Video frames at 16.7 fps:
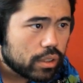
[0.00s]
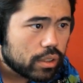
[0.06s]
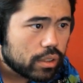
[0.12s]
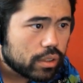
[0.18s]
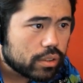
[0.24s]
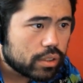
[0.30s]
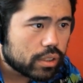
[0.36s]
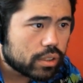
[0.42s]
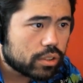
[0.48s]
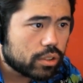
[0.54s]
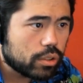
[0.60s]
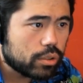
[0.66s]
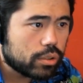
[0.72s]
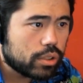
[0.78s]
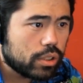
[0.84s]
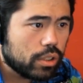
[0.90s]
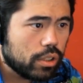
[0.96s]
six
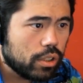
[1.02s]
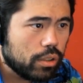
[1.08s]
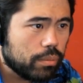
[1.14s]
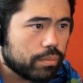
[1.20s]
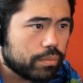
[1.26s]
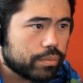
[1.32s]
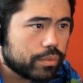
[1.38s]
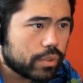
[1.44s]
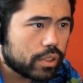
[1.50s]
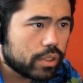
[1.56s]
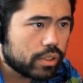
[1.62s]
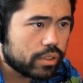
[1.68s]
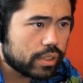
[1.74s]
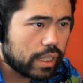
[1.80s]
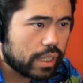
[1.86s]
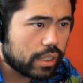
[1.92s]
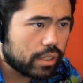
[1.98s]
goes here
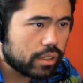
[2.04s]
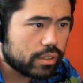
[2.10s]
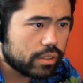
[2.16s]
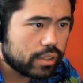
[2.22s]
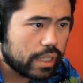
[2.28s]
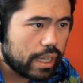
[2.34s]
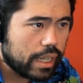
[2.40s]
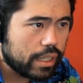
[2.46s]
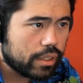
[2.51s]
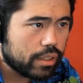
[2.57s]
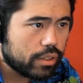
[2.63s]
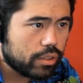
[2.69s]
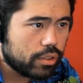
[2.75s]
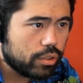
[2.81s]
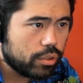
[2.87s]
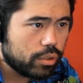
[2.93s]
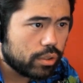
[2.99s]
because that cuts
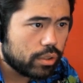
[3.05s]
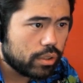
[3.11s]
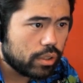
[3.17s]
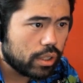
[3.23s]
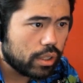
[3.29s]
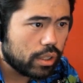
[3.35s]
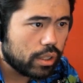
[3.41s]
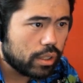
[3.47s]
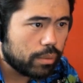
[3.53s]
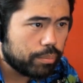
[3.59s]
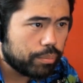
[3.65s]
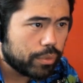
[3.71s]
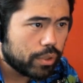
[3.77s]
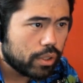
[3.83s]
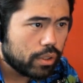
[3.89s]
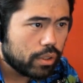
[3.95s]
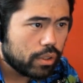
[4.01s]
that. Two. Um,
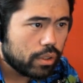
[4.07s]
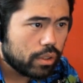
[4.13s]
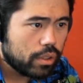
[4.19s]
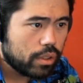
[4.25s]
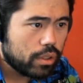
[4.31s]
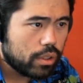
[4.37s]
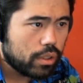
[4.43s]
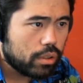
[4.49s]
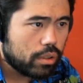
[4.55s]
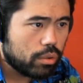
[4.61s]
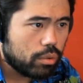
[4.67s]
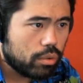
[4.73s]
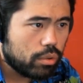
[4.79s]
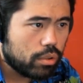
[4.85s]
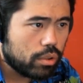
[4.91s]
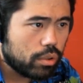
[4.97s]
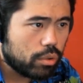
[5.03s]

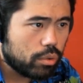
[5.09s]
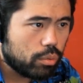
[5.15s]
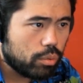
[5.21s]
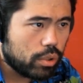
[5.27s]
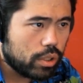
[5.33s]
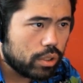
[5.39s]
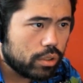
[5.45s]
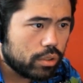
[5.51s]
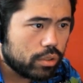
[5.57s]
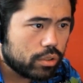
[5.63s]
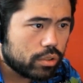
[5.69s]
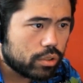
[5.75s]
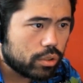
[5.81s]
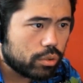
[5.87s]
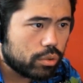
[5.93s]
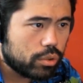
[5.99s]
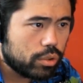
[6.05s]
Oh, one,
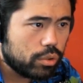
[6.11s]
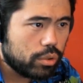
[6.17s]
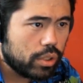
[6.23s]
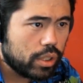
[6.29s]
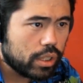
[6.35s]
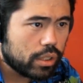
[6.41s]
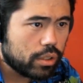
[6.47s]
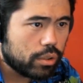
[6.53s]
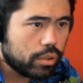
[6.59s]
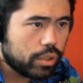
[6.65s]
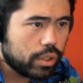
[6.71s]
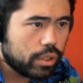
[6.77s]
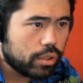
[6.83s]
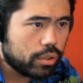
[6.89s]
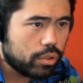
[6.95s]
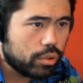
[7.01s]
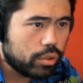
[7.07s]
so two can't go
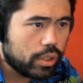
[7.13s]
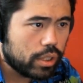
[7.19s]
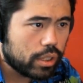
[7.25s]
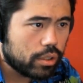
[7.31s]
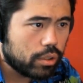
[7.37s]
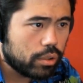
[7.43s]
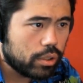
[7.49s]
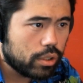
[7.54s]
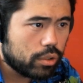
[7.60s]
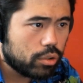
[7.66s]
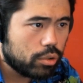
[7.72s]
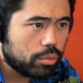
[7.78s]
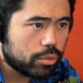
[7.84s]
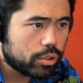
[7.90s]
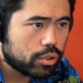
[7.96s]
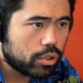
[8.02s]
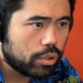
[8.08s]
here, two can't go here, two
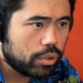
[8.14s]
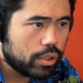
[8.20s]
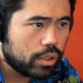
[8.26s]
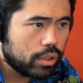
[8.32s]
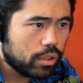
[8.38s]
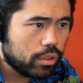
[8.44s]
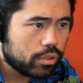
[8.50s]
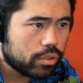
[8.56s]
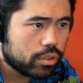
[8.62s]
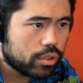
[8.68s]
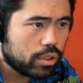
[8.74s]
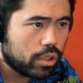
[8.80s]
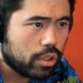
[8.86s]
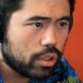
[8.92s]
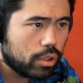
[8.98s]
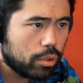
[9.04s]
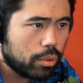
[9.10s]
must go here.
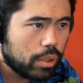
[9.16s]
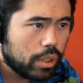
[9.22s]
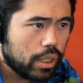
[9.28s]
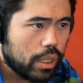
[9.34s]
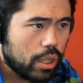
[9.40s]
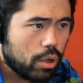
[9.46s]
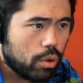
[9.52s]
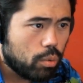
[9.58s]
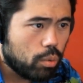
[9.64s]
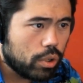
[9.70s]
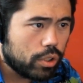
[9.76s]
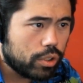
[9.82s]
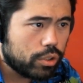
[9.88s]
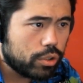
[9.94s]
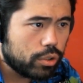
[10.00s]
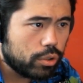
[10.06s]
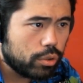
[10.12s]
So
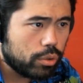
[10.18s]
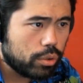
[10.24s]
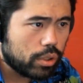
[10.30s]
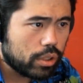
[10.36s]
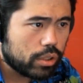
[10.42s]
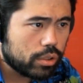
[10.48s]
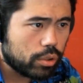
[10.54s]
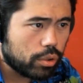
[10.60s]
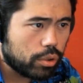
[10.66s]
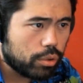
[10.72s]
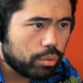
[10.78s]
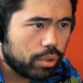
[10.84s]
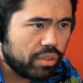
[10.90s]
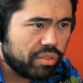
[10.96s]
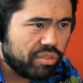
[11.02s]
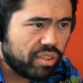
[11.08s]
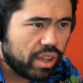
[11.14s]
one, two, so
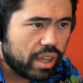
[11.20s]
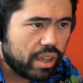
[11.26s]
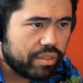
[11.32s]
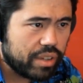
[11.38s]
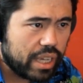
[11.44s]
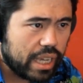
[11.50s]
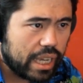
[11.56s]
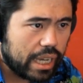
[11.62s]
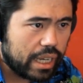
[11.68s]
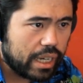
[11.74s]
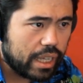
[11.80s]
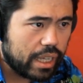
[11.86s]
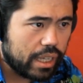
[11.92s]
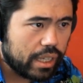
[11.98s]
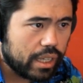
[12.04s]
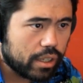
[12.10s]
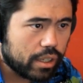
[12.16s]
three, five, eight.
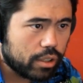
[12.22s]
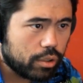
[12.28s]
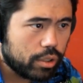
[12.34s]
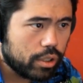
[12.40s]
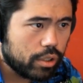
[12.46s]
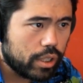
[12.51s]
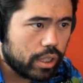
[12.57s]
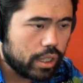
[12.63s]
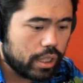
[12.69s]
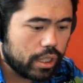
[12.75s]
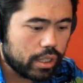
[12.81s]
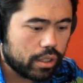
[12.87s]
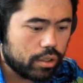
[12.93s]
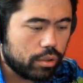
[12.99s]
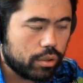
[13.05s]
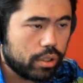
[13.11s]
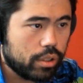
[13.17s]
Eight can't go here, eight
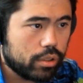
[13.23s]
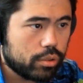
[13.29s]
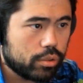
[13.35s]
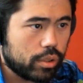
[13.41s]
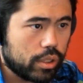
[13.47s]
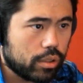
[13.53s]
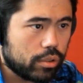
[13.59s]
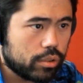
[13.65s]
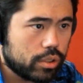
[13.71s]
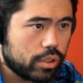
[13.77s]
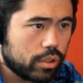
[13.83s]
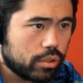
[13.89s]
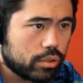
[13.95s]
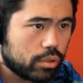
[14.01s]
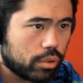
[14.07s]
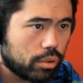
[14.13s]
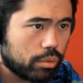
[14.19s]
can't go here, so eight goes
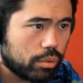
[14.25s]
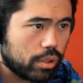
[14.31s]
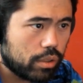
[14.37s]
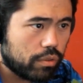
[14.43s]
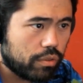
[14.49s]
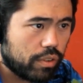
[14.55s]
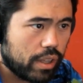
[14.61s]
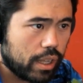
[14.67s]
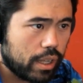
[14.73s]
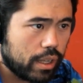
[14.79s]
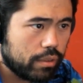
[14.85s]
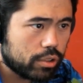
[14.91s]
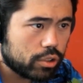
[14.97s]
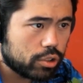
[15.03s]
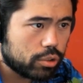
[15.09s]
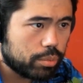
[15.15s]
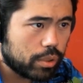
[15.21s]
here. So three and five,
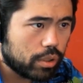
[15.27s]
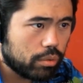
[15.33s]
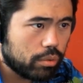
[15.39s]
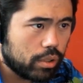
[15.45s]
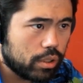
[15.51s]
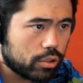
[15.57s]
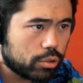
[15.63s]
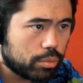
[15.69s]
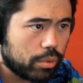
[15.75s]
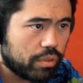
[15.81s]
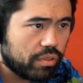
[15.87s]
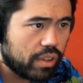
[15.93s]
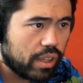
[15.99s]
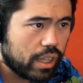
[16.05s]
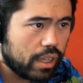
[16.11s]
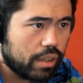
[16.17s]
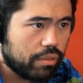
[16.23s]
this should be three, this should be
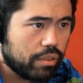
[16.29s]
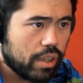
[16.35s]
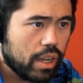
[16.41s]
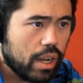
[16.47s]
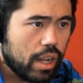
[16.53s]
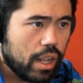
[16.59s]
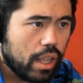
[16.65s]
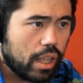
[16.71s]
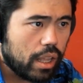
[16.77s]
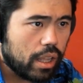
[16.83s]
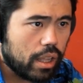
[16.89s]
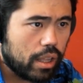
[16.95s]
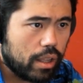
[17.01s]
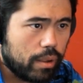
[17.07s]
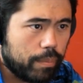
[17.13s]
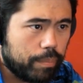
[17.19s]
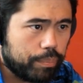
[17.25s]
five.
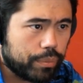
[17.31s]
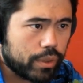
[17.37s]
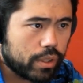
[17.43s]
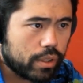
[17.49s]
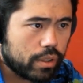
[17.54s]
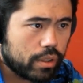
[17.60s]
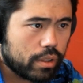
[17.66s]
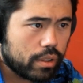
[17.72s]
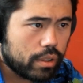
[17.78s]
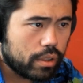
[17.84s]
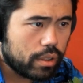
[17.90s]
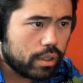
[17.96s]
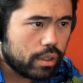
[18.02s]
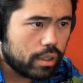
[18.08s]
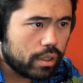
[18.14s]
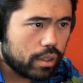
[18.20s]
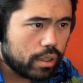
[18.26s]
Um,
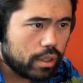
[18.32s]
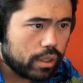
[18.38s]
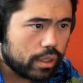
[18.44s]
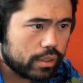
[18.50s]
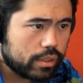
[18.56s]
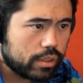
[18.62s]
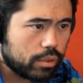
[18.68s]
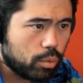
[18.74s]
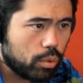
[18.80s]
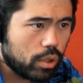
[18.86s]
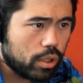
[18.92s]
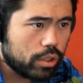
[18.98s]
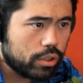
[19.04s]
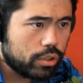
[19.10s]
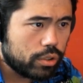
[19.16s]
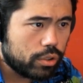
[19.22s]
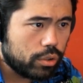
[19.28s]
uh, let's see,
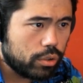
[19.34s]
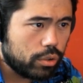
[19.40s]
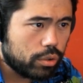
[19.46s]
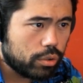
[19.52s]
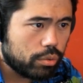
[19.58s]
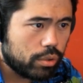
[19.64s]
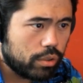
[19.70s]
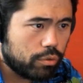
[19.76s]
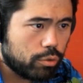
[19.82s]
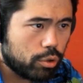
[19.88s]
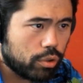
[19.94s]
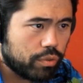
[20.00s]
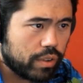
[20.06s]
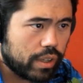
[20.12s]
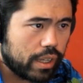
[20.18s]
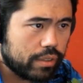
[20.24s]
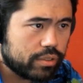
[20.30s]
one, two, three, four,
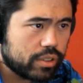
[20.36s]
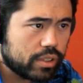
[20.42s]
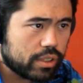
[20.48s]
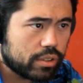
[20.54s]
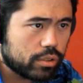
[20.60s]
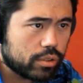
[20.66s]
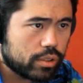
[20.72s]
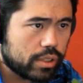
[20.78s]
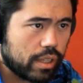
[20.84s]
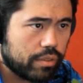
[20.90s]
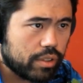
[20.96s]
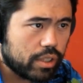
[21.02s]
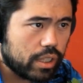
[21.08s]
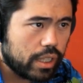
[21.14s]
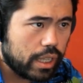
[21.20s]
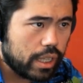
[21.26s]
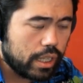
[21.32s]
five, six, so
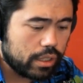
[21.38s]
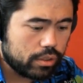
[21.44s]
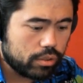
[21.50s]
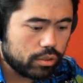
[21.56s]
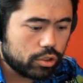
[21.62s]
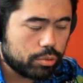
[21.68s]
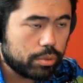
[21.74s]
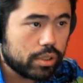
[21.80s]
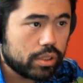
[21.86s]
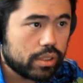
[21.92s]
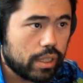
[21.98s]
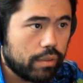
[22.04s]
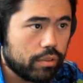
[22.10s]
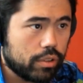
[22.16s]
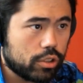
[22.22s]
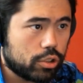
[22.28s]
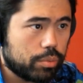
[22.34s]
seven and eight, so this should be
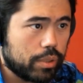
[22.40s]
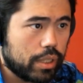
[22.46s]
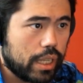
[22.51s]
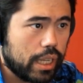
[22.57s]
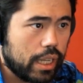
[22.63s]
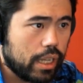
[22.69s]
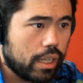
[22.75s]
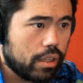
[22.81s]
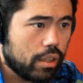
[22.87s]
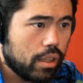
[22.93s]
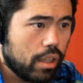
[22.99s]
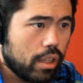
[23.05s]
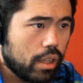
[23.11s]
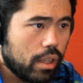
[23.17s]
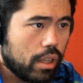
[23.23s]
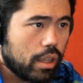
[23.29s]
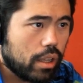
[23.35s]
seven, this should be eight.
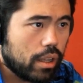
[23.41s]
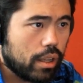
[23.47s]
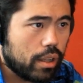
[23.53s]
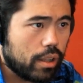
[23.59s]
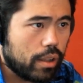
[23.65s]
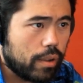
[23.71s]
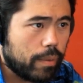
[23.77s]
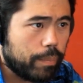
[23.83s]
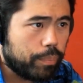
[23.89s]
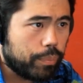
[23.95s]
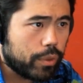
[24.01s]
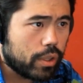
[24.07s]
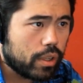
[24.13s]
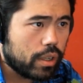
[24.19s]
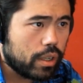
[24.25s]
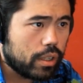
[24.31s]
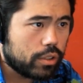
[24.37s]

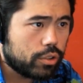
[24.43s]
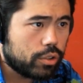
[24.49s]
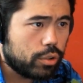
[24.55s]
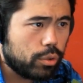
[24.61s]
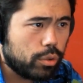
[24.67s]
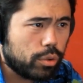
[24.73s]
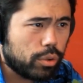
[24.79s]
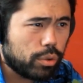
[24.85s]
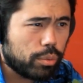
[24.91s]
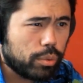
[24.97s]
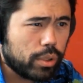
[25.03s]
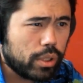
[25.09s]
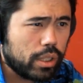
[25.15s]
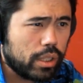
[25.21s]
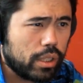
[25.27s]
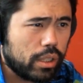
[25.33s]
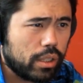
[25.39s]
Um, two,
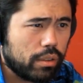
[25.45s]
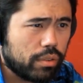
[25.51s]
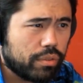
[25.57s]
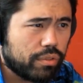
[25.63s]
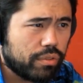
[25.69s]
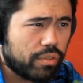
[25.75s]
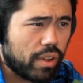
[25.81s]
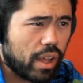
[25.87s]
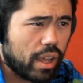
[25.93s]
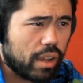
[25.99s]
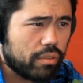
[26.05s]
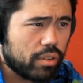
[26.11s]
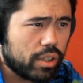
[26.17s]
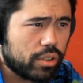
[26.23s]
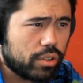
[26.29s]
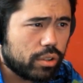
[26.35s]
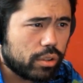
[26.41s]
three, five,
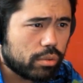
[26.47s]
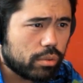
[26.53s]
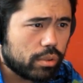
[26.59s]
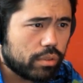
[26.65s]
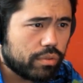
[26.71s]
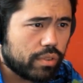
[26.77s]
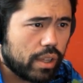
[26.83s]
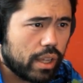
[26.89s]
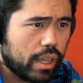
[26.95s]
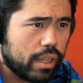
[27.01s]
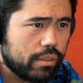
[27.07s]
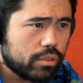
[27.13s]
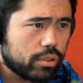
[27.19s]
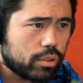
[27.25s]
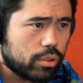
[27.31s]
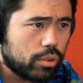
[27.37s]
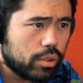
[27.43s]
right? Two, three, five,
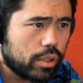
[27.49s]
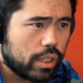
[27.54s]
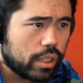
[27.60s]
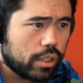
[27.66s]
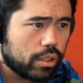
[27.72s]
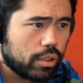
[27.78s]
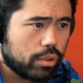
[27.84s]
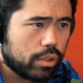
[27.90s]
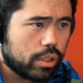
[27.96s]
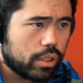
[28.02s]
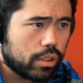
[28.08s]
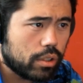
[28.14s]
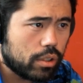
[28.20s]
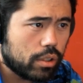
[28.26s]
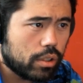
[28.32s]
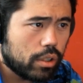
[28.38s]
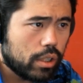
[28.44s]
so two can't go
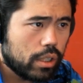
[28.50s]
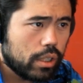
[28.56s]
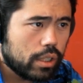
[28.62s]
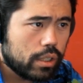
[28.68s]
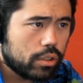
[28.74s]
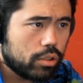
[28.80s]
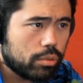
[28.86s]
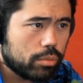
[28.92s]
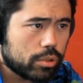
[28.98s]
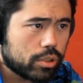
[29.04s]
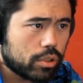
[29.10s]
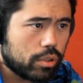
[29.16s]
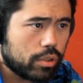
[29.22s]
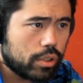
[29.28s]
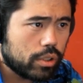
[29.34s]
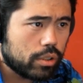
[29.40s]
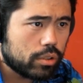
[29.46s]
here. Two must
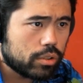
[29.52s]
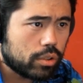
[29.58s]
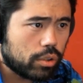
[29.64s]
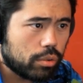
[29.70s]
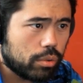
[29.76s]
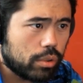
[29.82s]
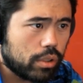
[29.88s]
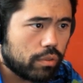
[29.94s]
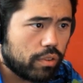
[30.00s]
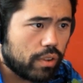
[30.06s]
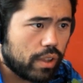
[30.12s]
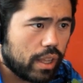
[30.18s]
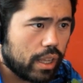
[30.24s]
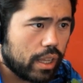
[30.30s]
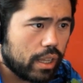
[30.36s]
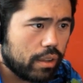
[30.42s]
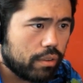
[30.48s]
go here, so three and
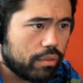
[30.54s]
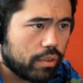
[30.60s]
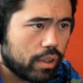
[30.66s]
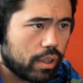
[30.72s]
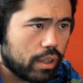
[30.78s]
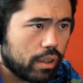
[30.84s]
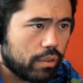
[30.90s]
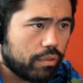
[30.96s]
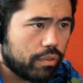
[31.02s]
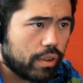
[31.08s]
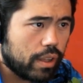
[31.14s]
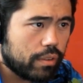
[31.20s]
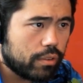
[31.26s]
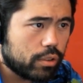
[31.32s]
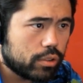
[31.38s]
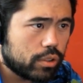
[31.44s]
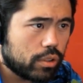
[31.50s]
five. Uh,
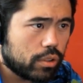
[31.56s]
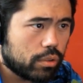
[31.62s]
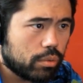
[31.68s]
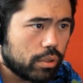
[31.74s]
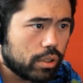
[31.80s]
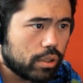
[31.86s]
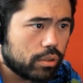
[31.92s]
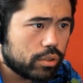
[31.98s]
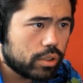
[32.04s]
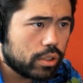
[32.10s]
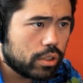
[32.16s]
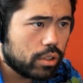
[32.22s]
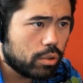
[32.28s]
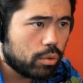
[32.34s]
five goes here, three goes here.